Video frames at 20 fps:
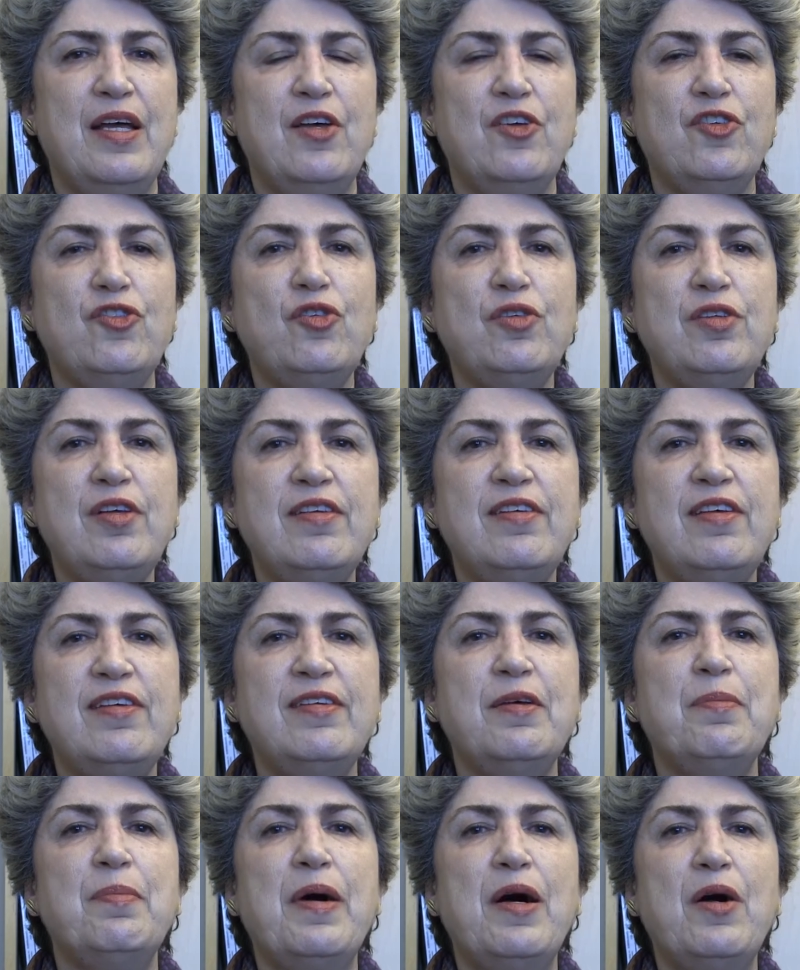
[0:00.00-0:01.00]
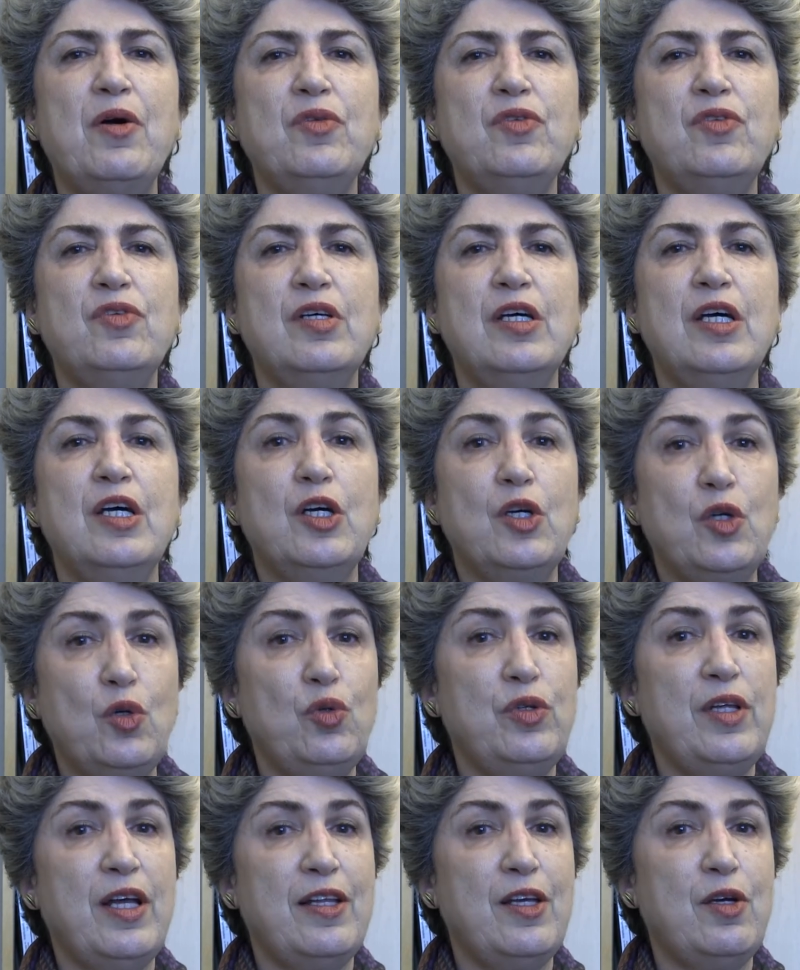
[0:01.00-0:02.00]
So this is about
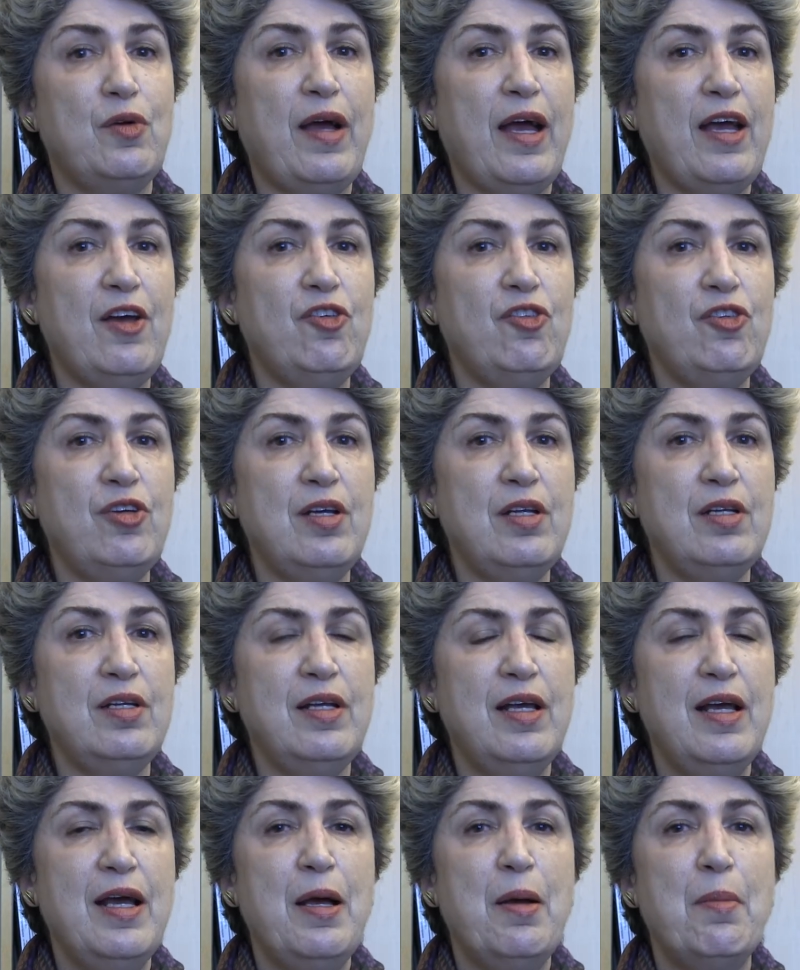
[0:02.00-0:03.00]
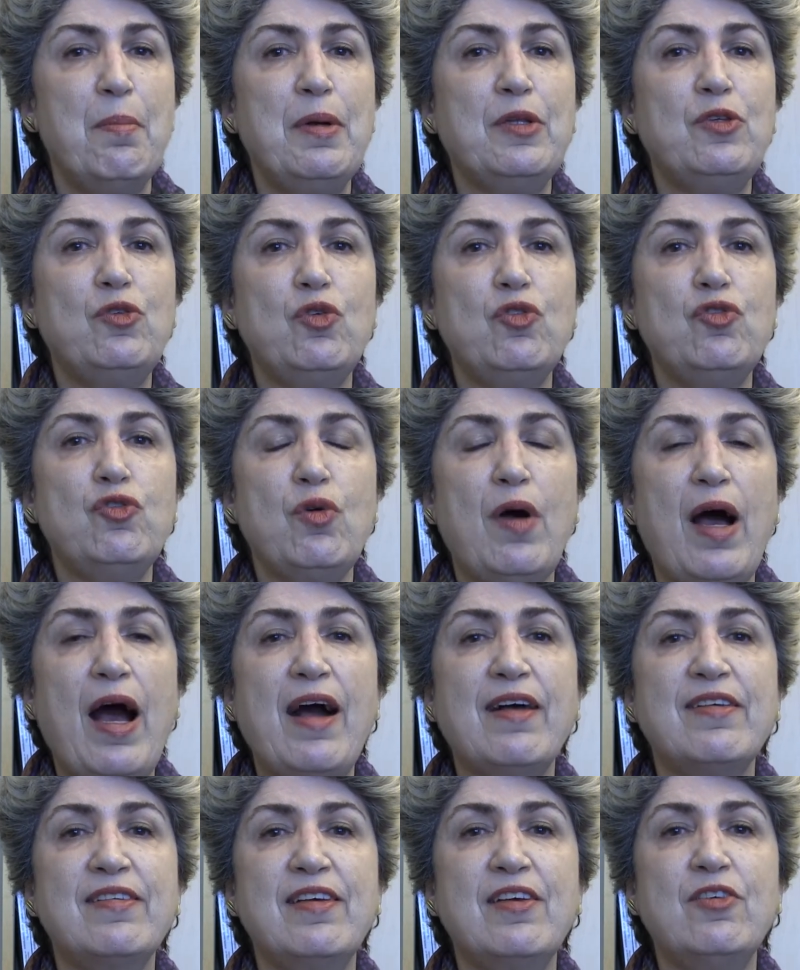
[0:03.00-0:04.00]
good education, but also
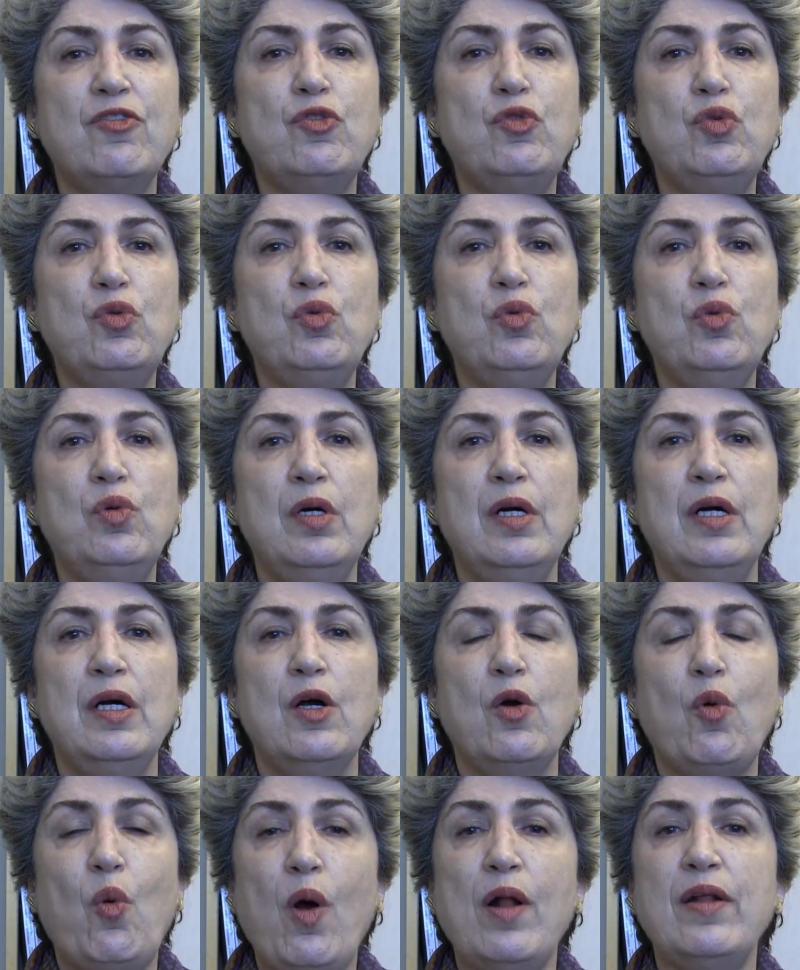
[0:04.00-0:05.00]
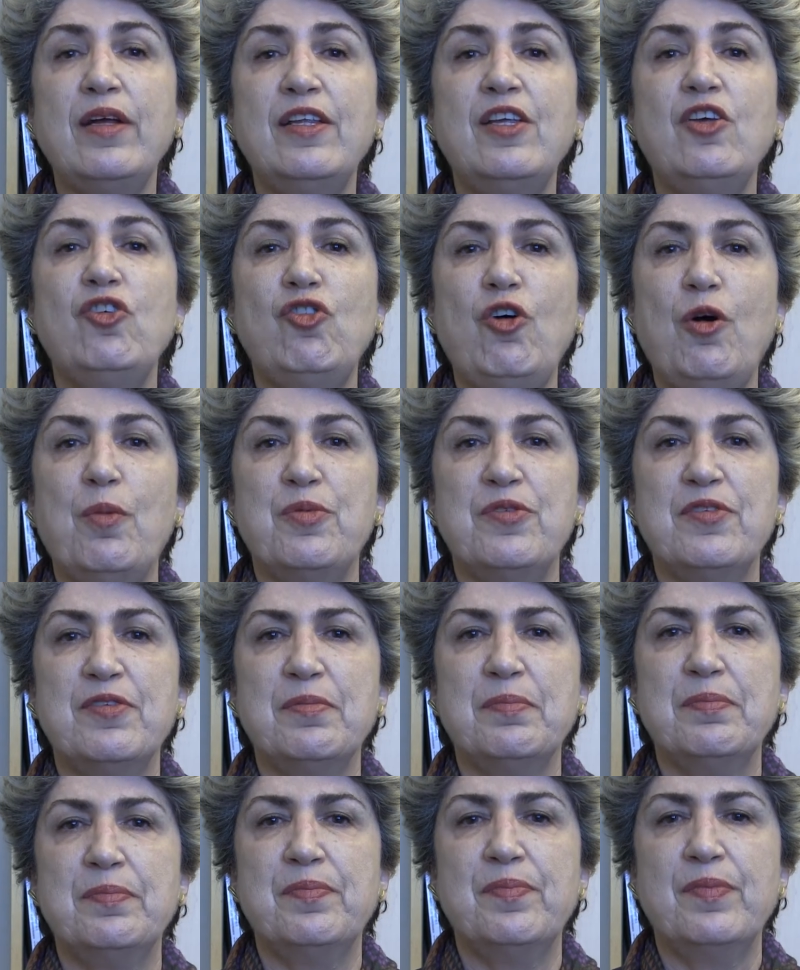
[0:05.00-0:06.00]
access to quality jobs.